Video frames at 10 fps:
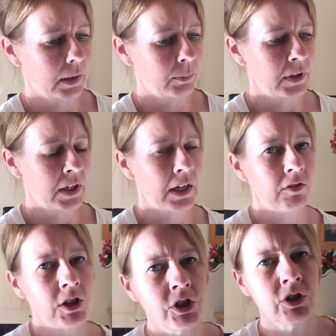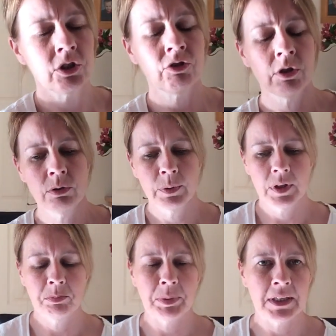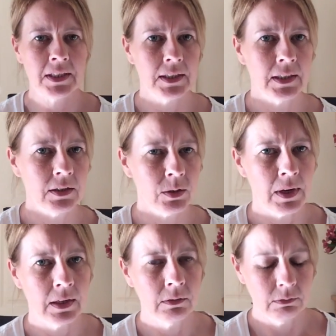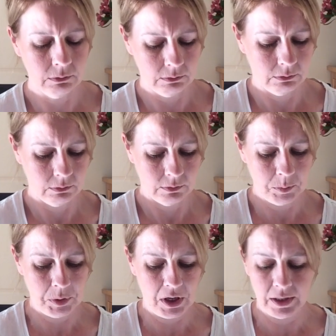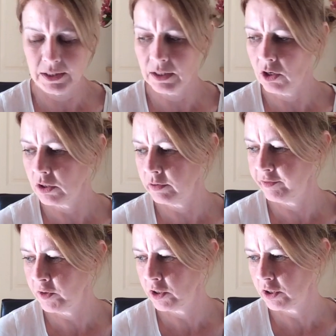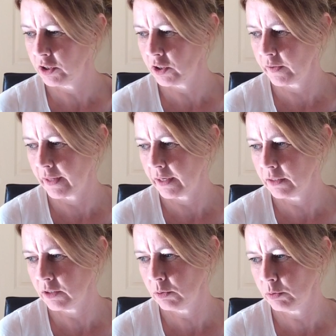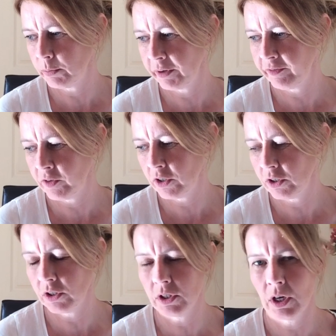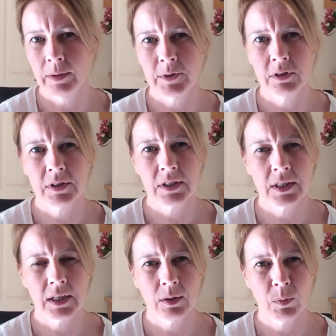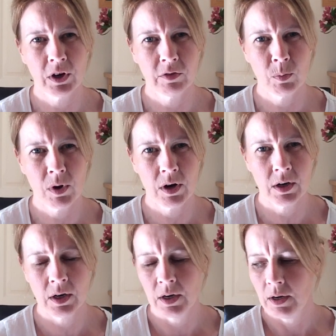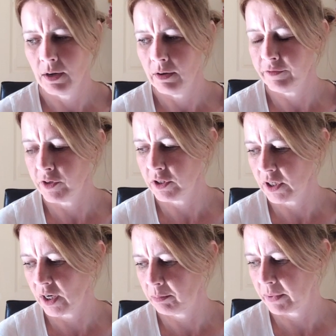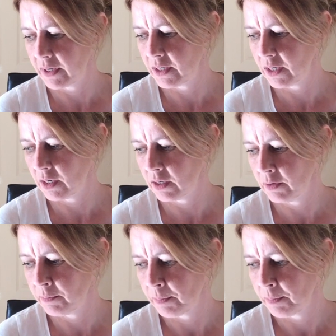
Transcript: Yeah, I struggled with the beading as well, but I did lots of firsts on that. So it was my first time doing skin 1/1, first time beading,